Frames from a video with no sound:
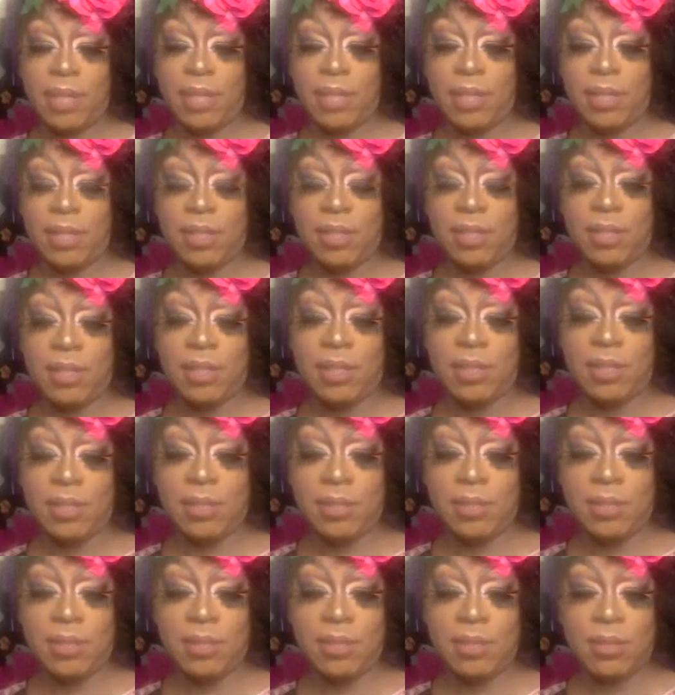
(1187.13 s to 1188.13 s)

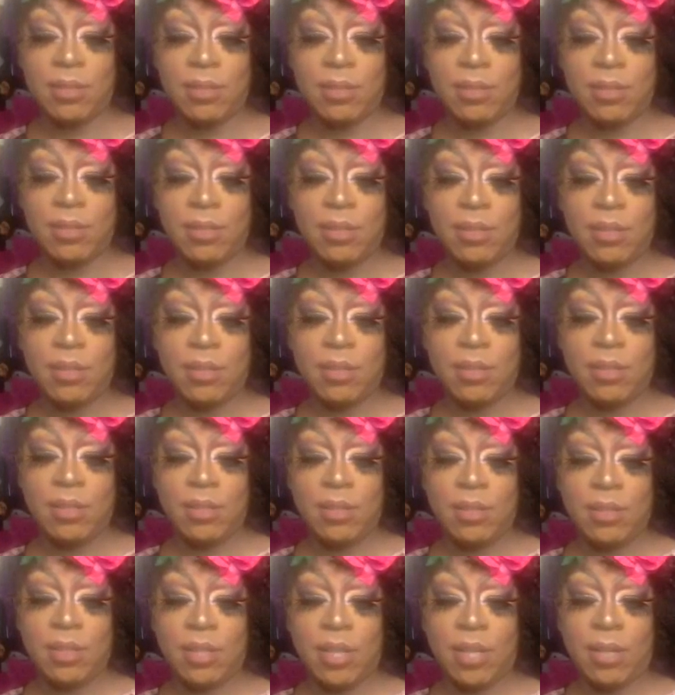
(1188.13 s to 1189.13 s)
Yes.
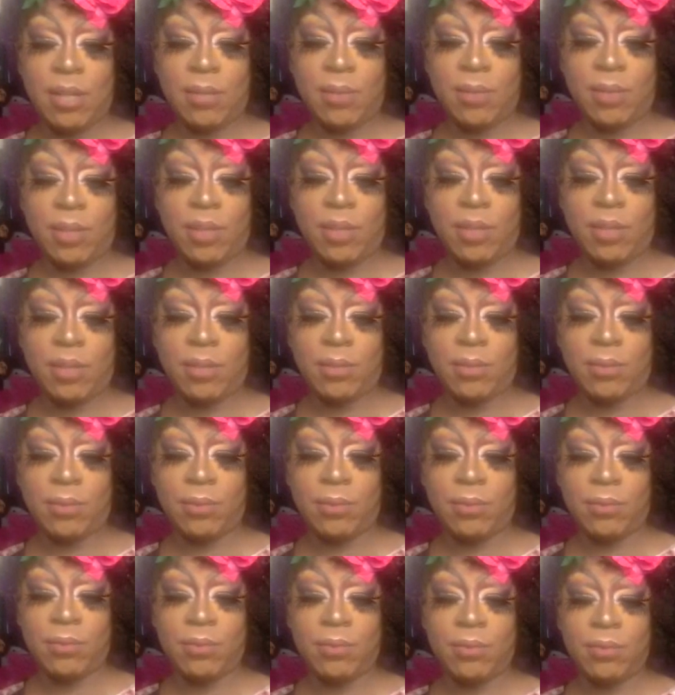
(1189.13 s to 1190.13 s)
I don't know
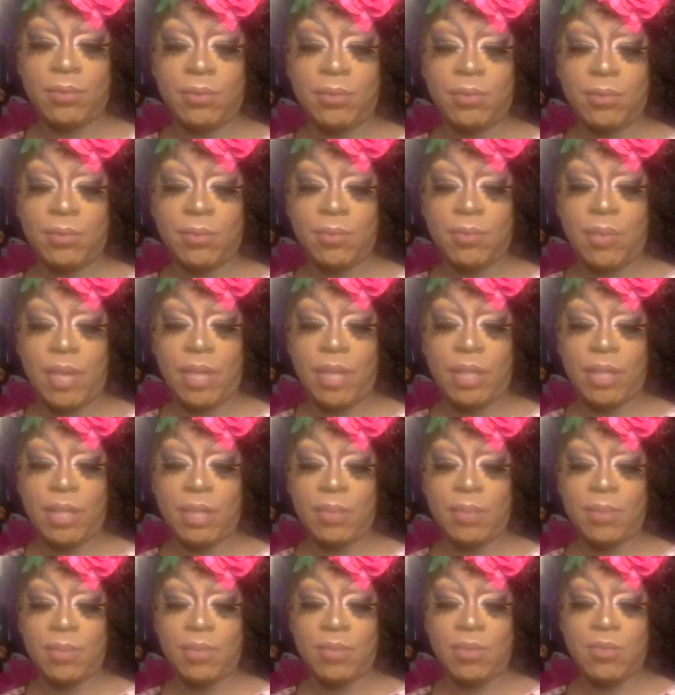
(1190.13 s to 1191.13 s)
why it
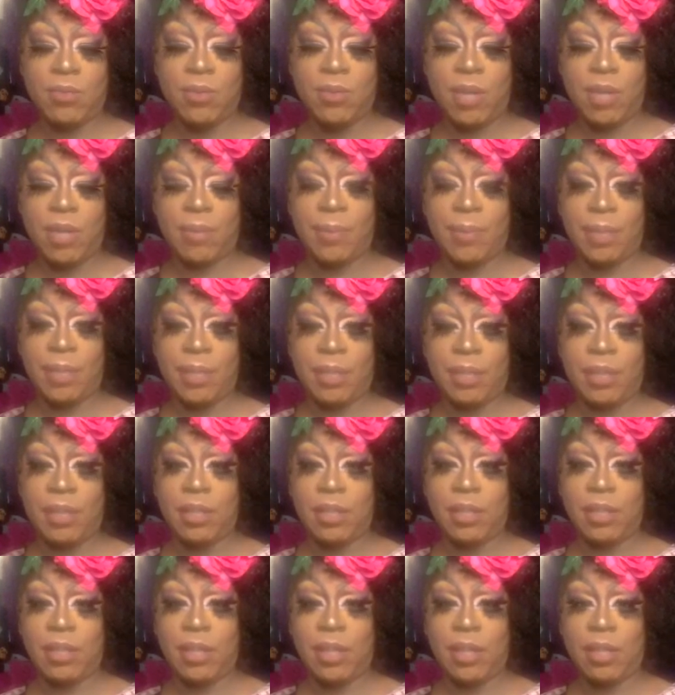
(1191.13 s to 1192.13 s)
keeps dropping
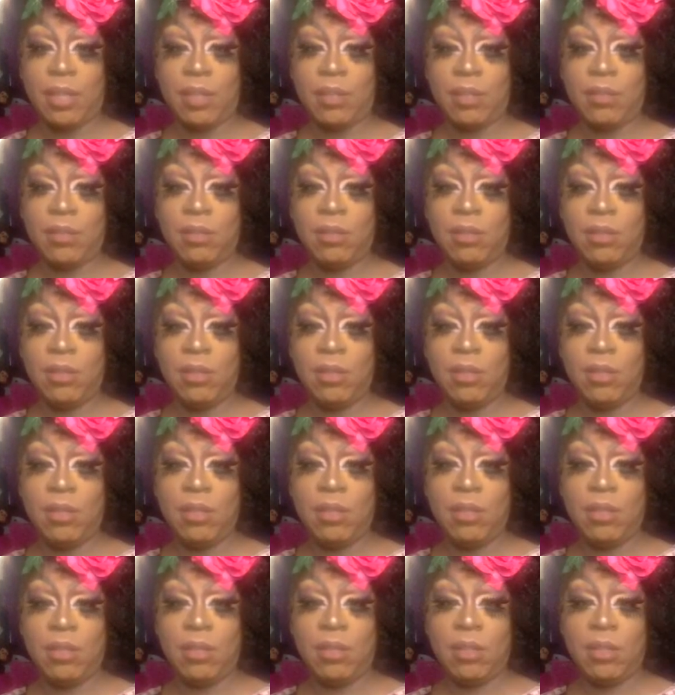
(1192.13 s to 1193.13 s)
like that.
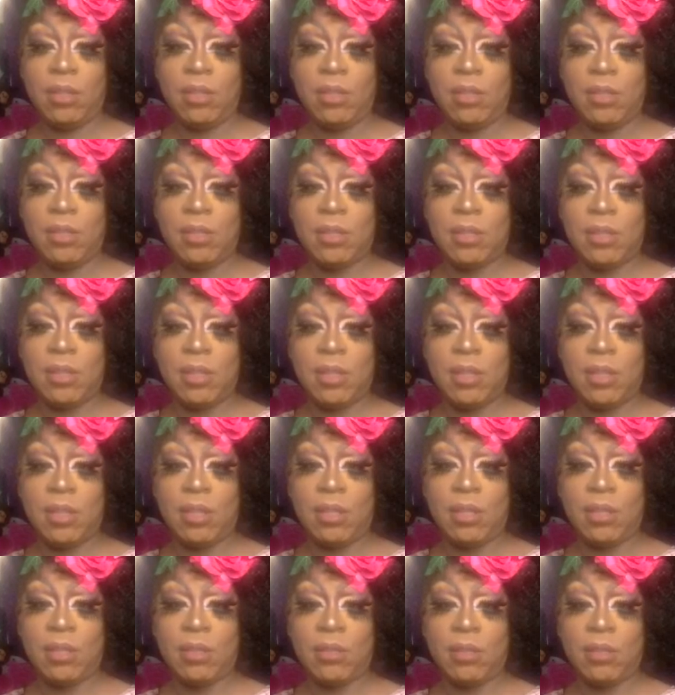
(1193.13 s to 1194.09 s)
Let's see.